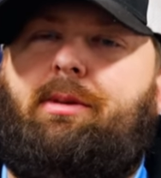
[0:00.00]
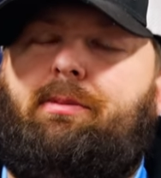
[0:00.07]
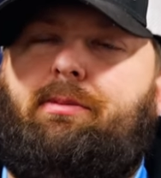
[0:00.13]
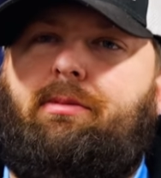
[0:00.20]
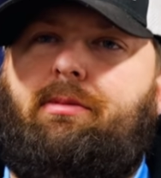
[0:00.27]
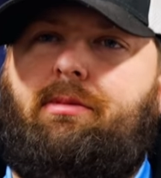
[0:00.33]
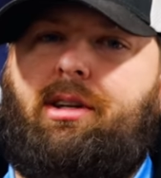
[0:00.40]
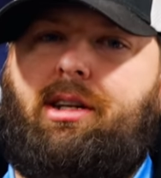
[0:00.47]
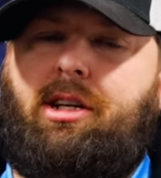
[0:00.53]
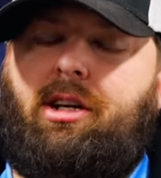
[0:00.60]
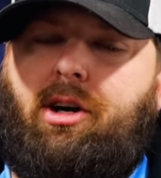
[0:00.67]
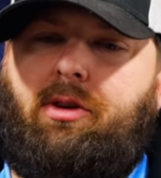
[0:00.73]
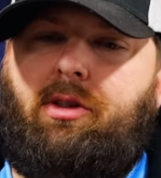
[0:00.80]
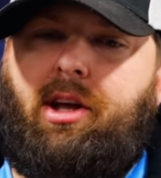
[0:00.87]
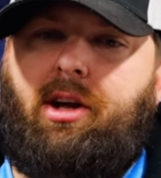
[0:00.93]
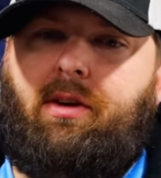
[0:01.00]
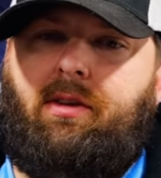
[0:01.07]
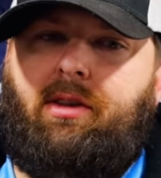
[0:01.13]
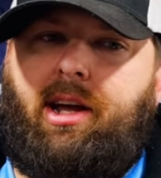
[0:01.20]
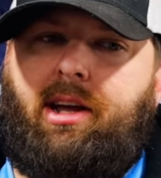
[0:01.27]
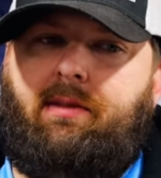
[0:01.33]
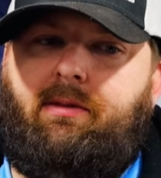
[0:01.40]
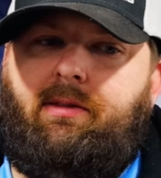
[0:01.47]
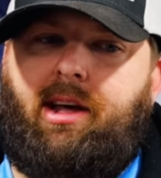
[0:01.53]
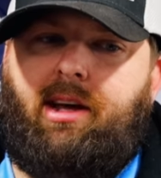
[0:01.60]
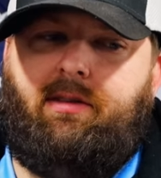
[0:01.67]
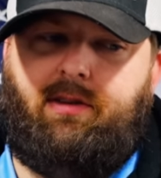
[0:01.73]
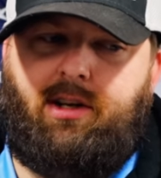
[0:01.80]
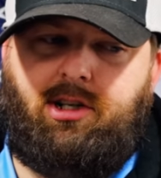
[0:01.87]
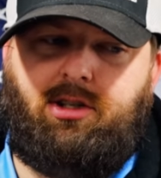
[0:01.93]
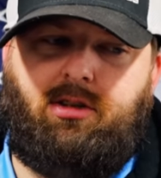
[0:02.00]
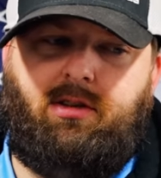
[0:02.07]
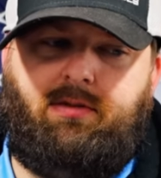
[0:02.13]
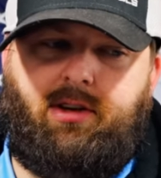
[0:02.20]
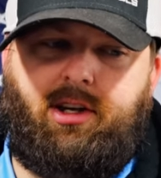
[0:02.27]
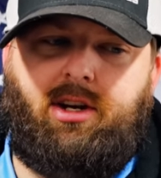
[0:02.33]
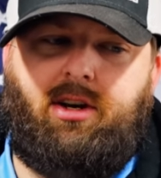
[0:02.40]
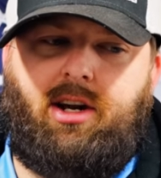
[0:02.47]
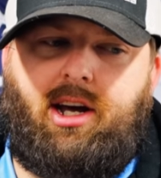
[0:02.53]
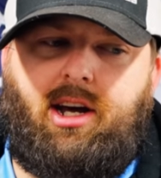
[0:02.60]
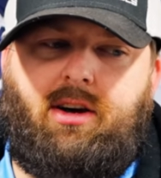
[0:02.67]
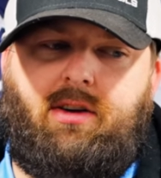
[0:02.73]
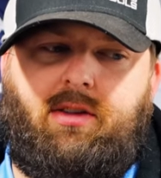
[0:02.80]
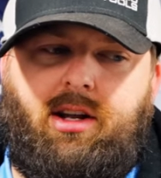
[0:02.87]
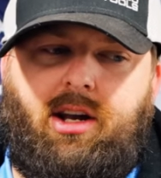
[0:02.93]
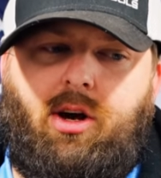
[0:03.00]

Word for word: um, you know, they, they, they eventually figured out that,